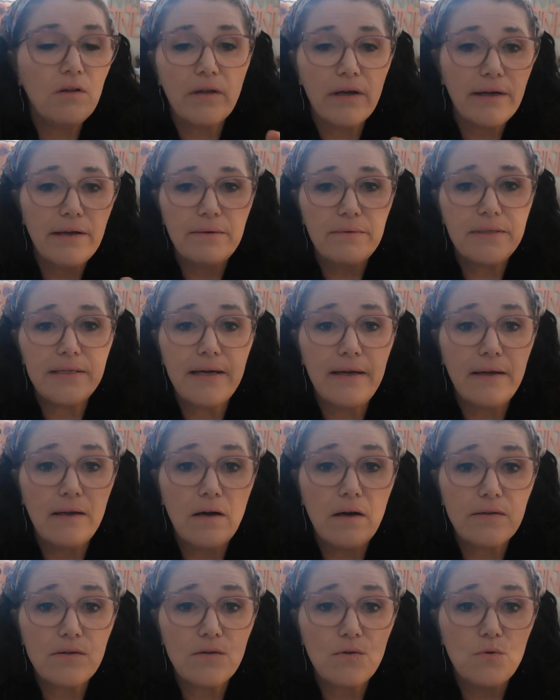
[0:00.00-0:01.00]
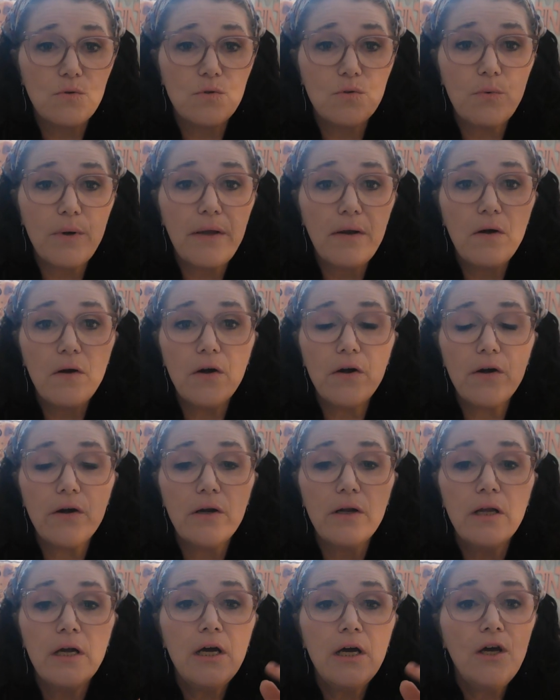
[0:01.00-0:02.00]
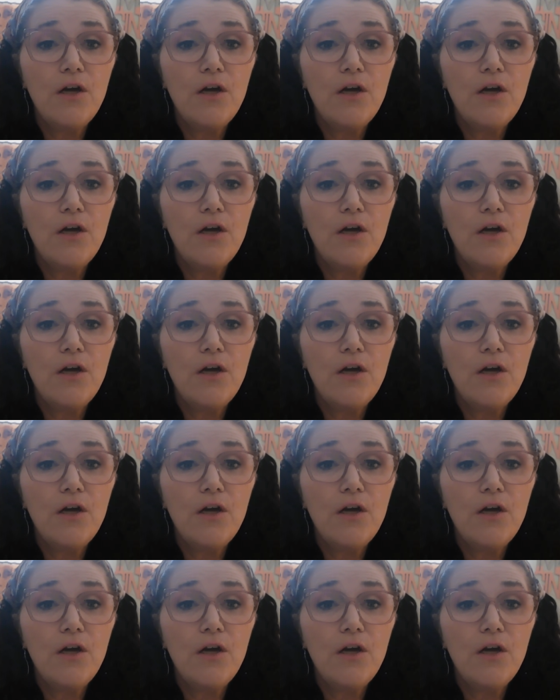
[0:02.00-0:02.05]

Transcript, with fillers: like I was saying, high school sweetheart.